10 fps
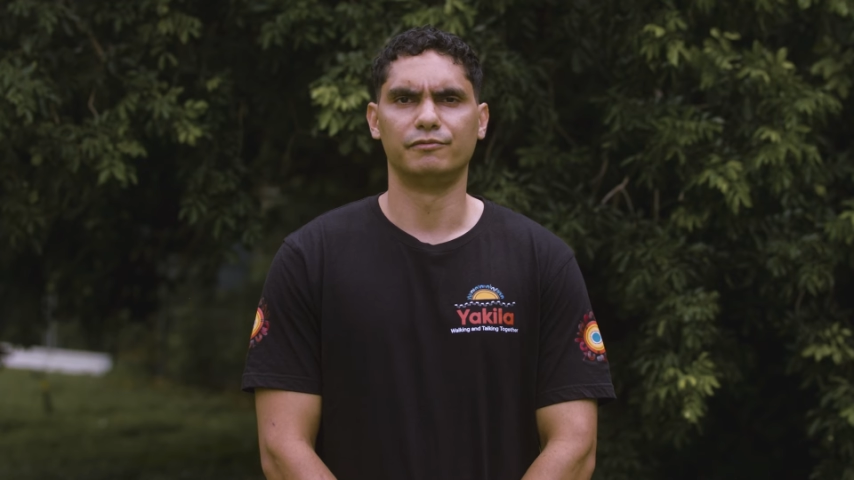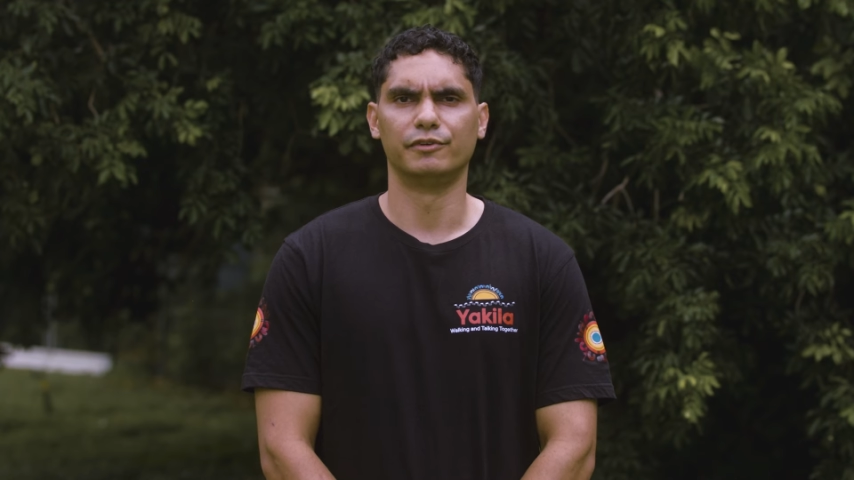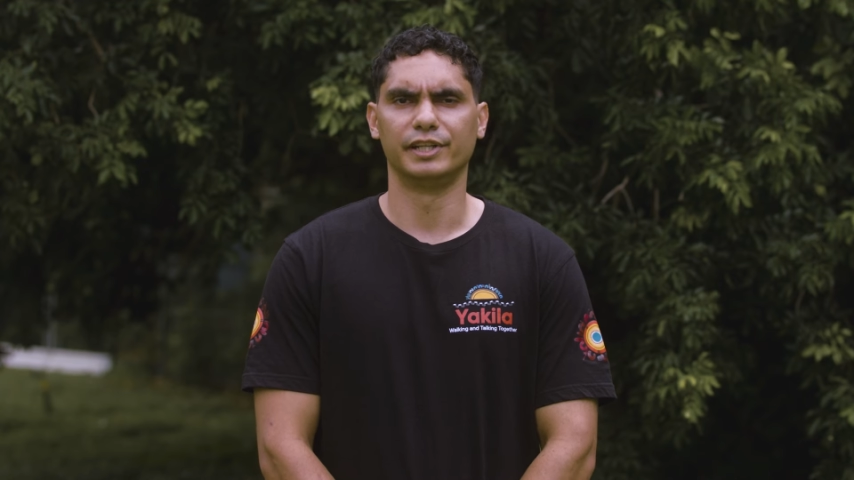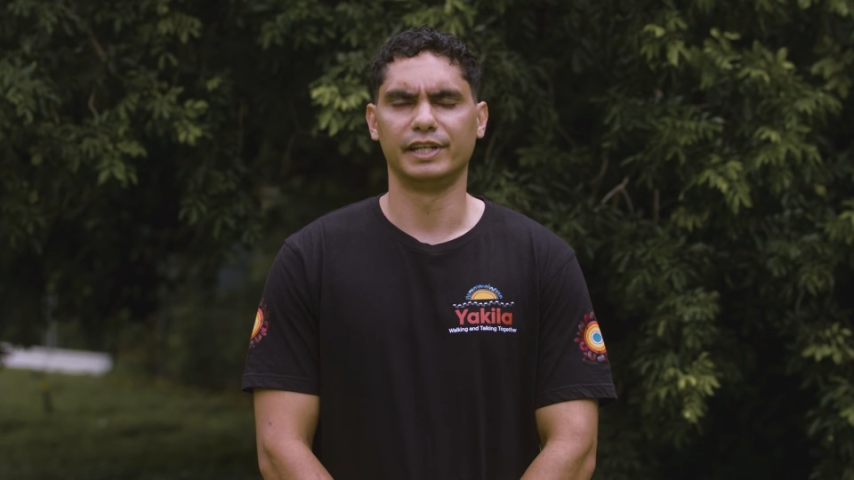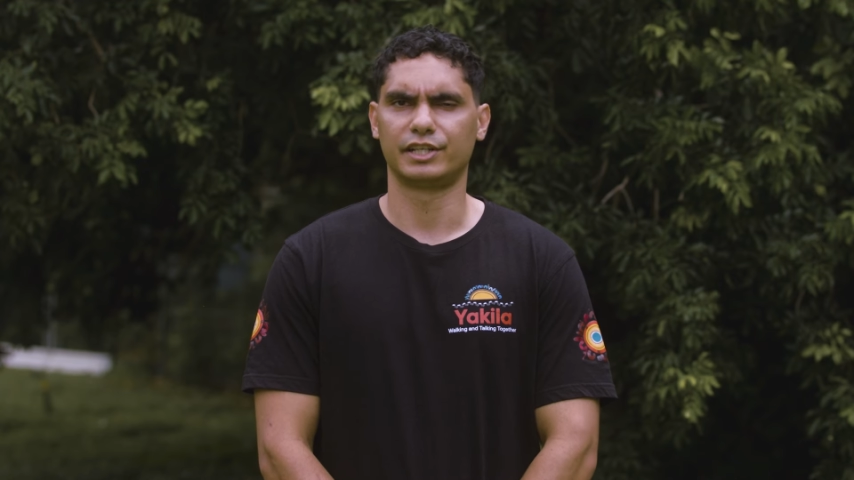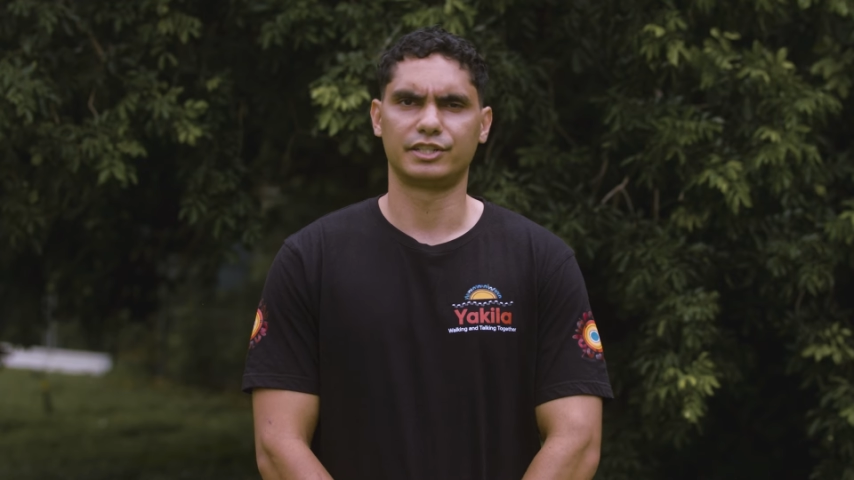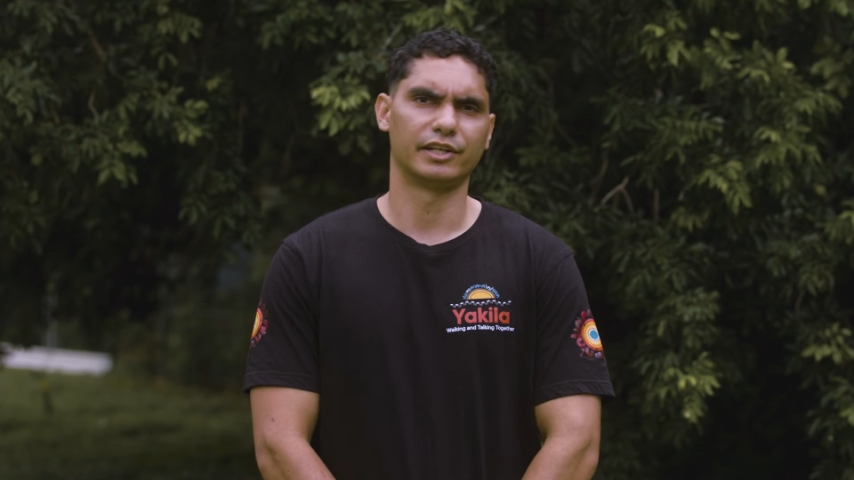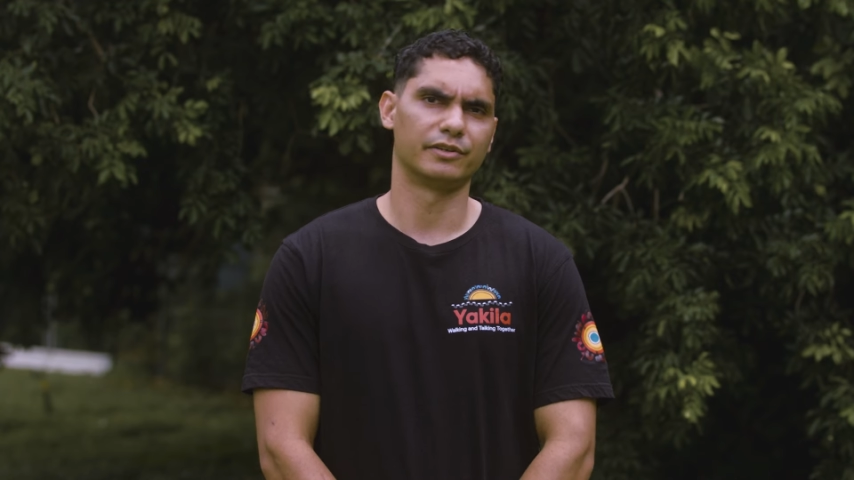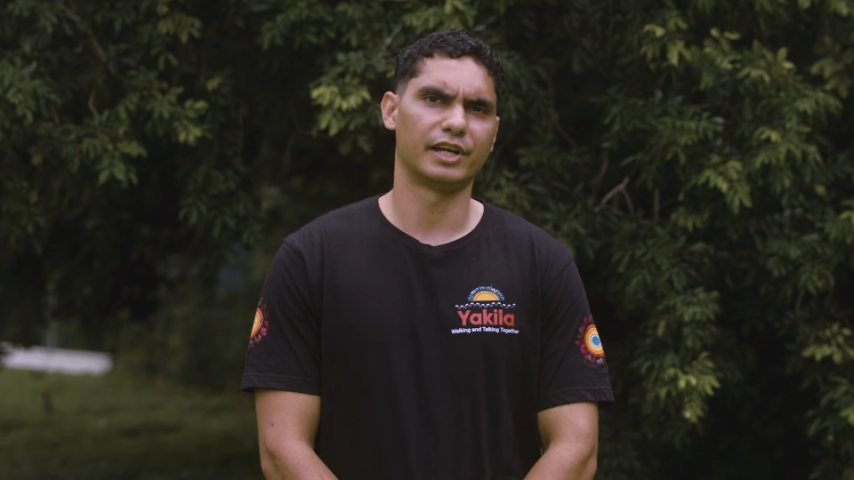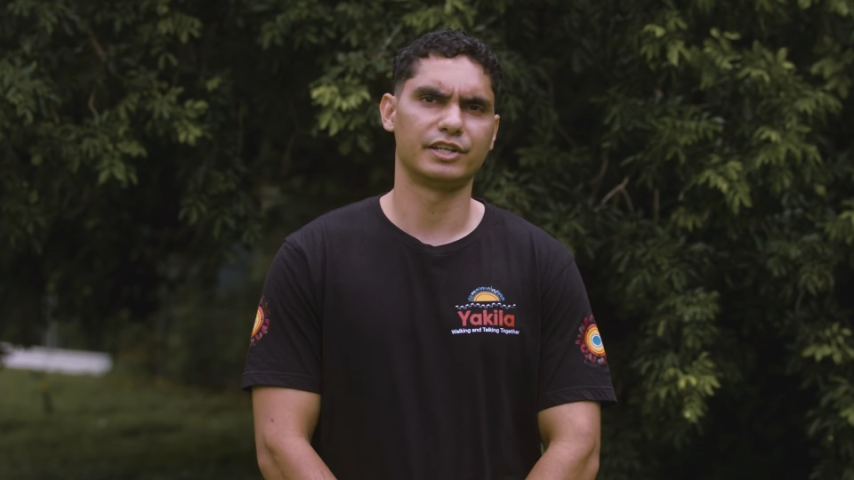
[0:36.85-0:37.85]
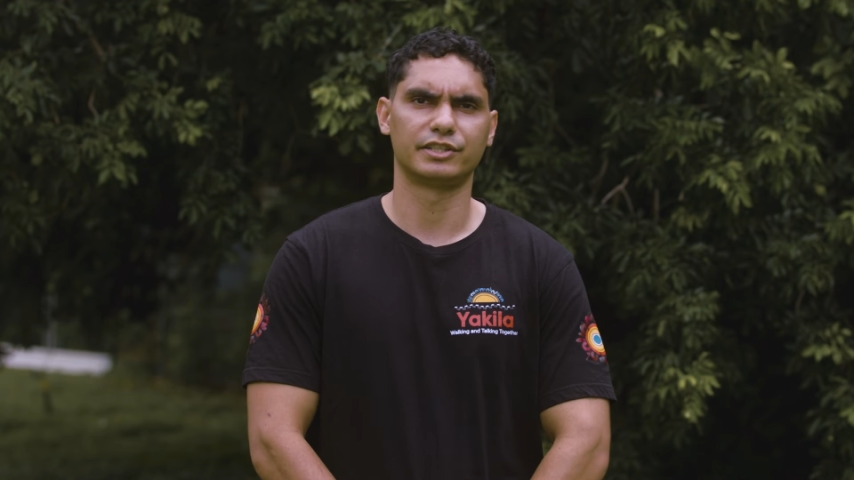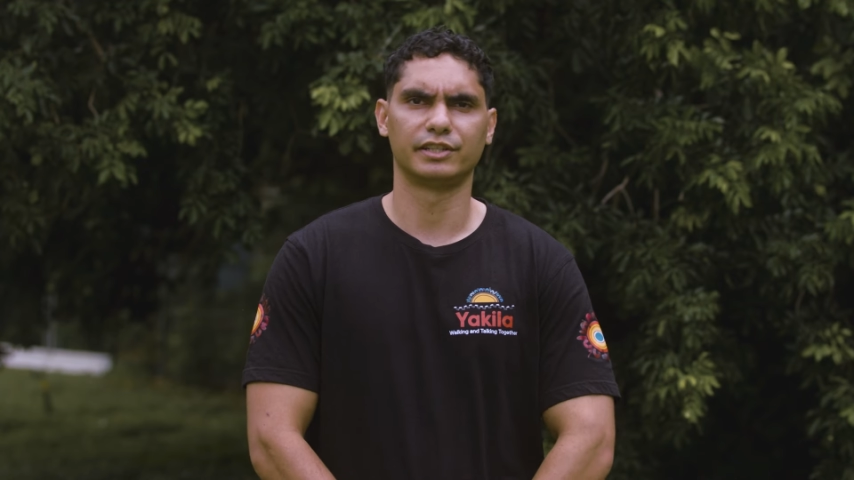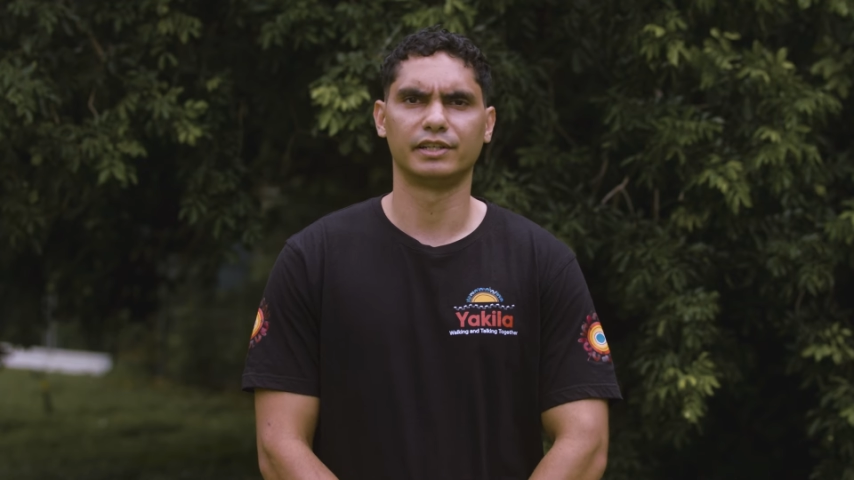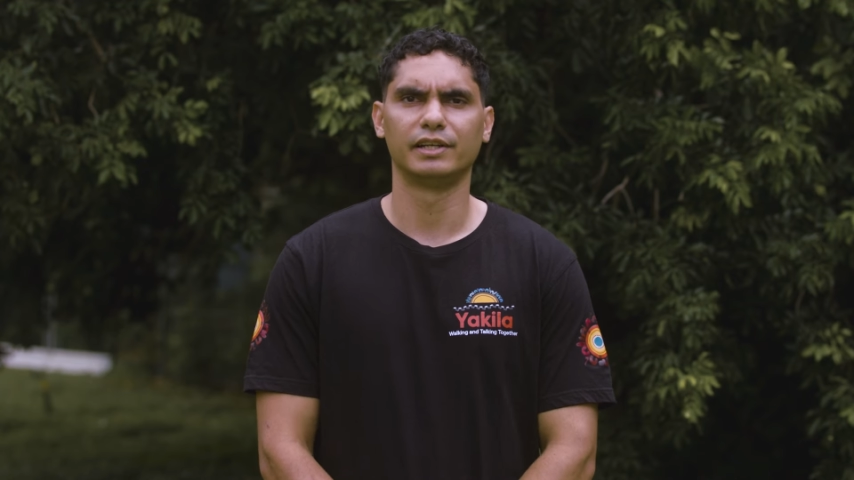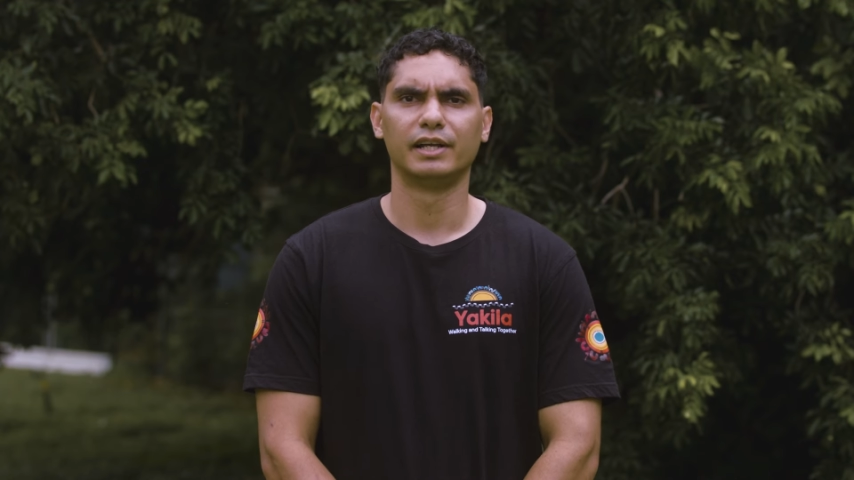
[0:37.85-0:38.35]
for the next
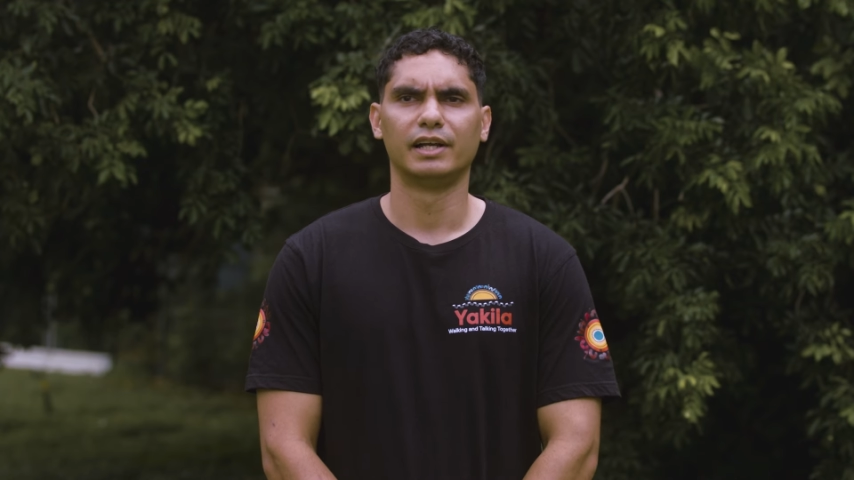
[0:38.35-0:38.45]
generation.